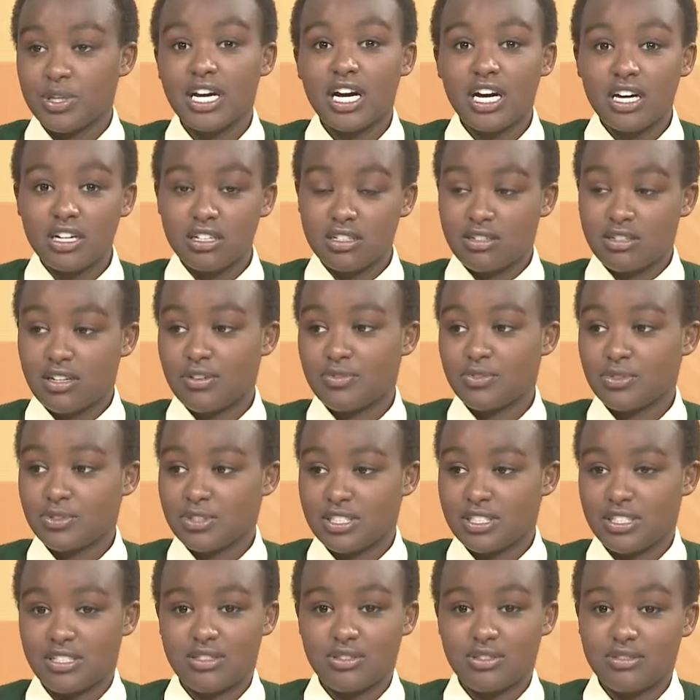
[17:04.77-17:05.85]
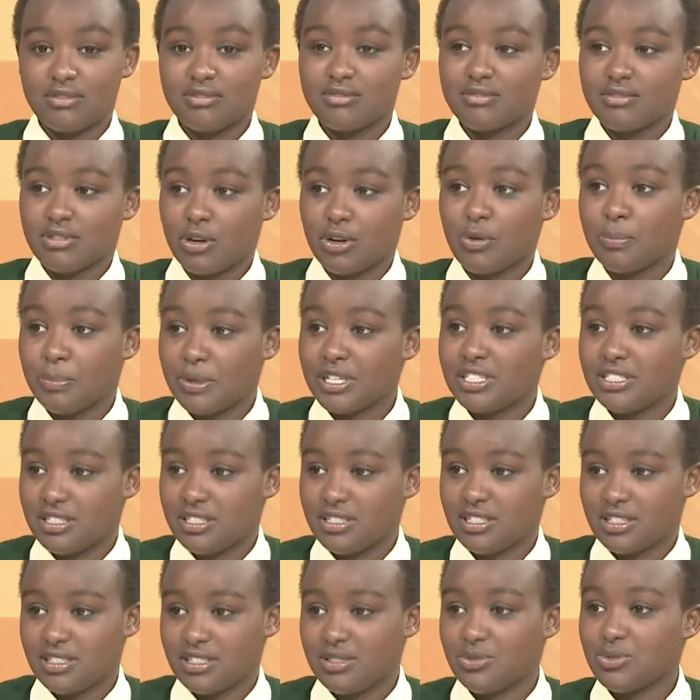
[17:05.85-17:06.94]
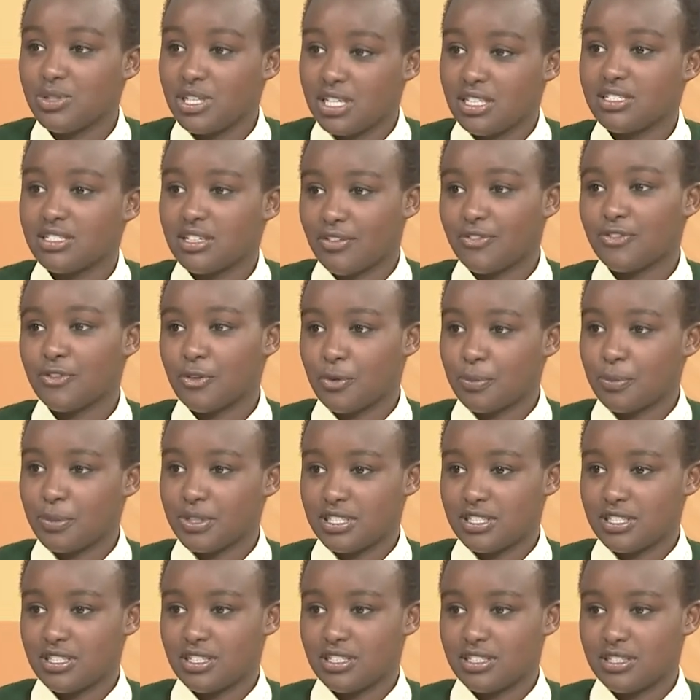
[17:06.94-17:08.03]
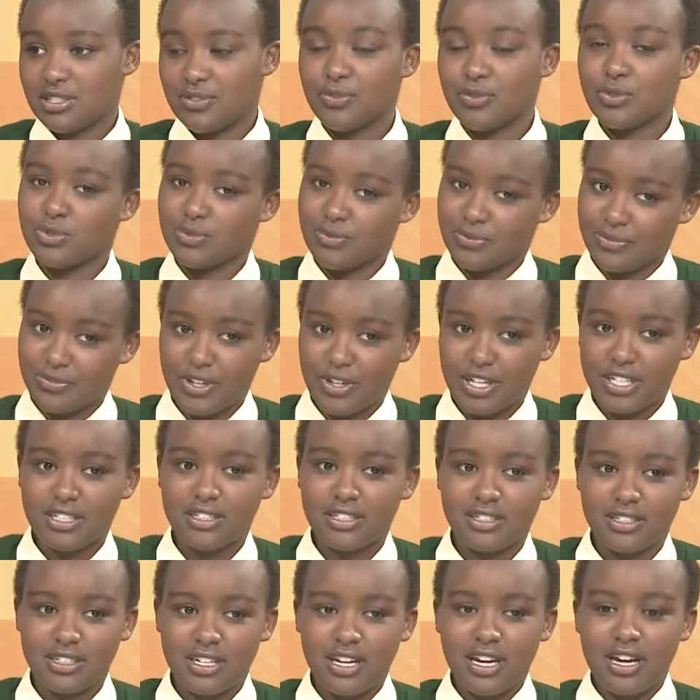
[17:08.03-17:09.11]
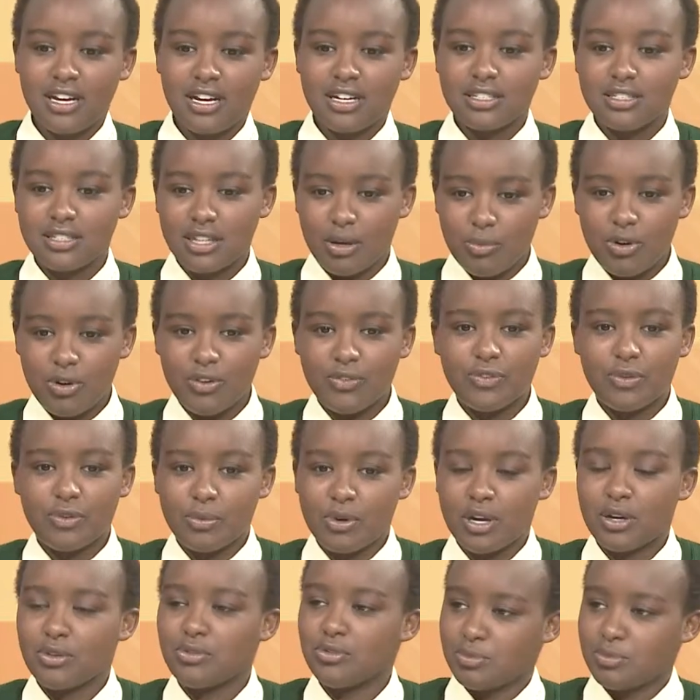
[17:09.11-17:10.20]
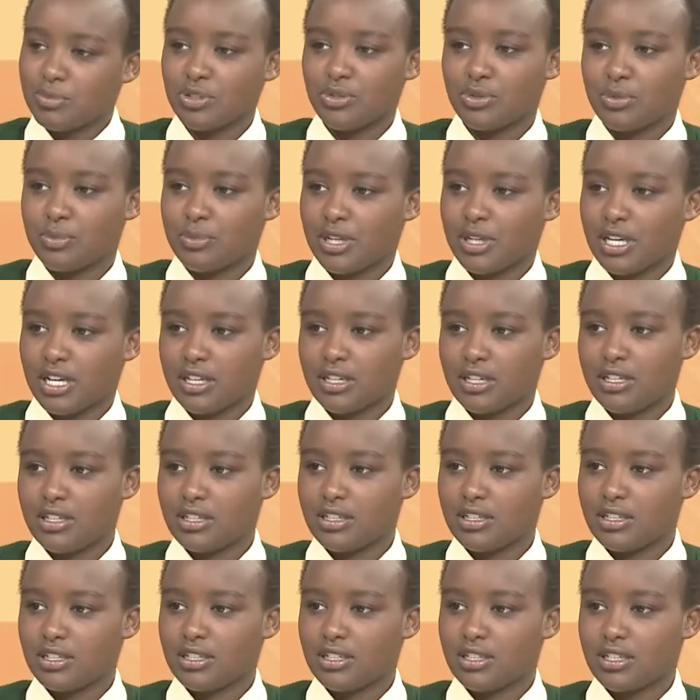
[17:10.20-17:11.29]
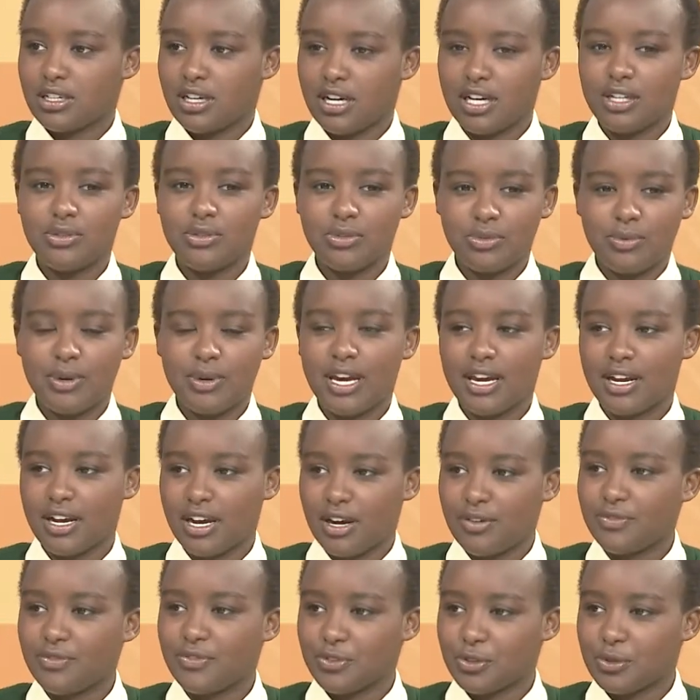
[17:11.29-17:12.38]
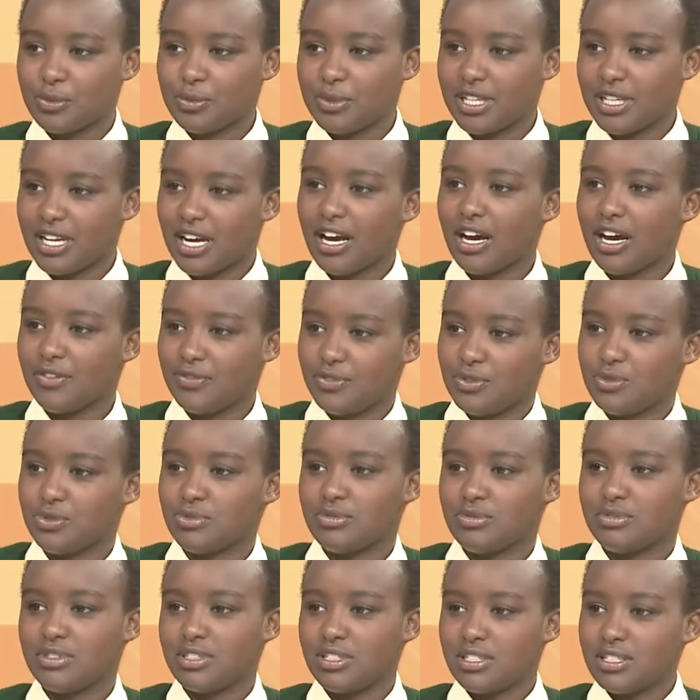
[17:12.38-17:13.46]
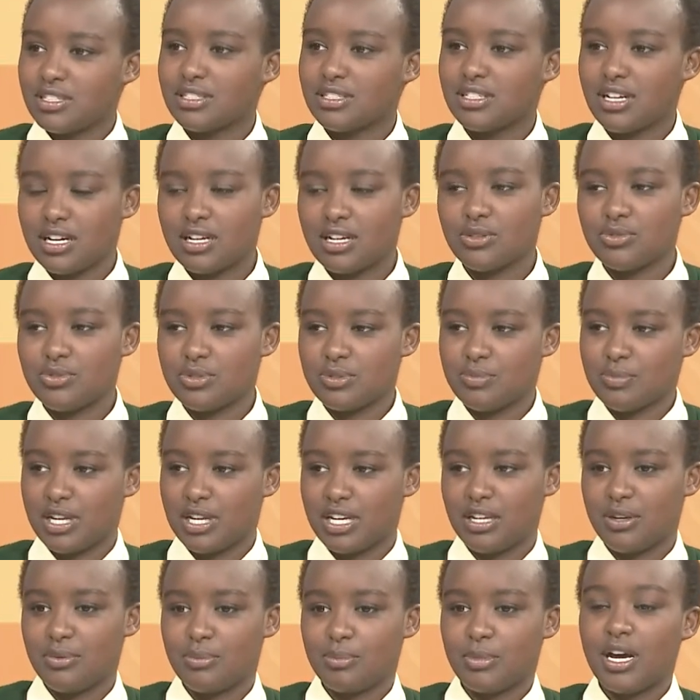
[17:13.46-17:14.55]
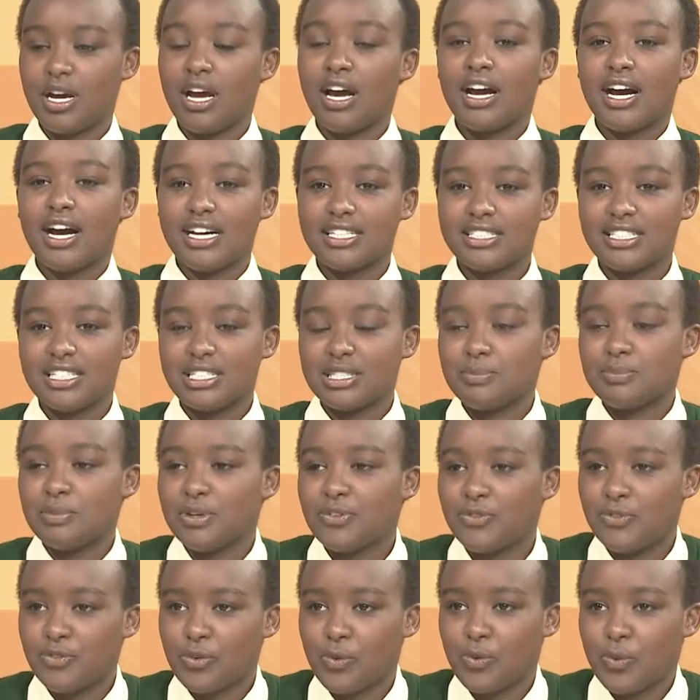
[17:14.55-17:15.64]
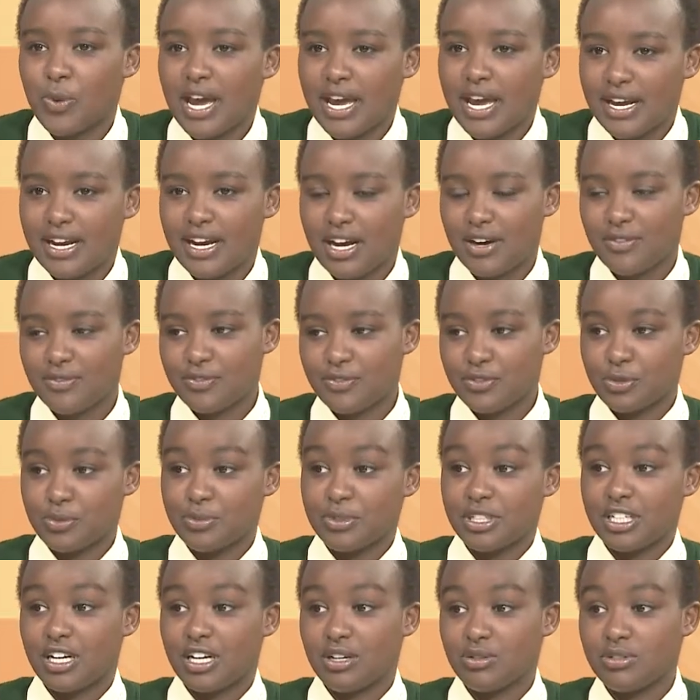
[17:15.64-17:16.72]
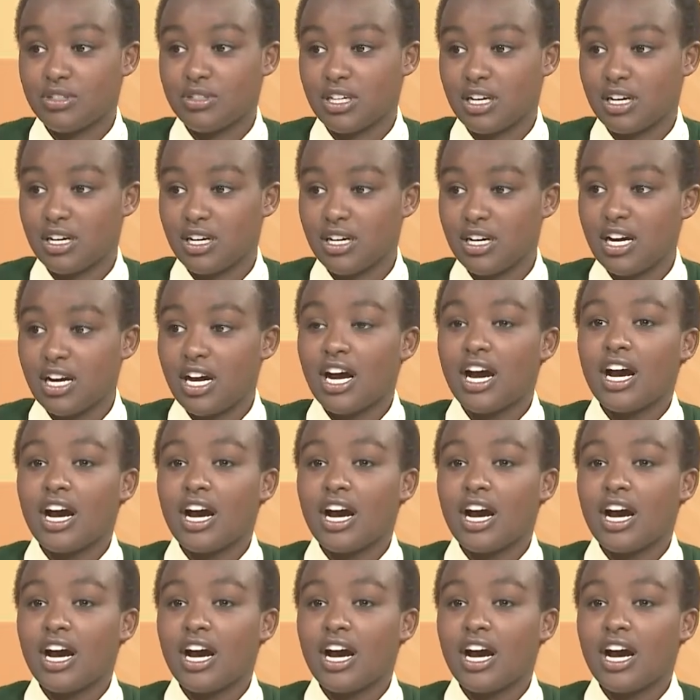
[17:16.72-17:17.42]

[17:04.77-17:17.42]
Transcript: We are rivals and competitors, real tough competitors. If you find someone from Kagumo, you'll be like, I know where I come from and I have to stand out with my name. As I speak for where I come from in Kahuya,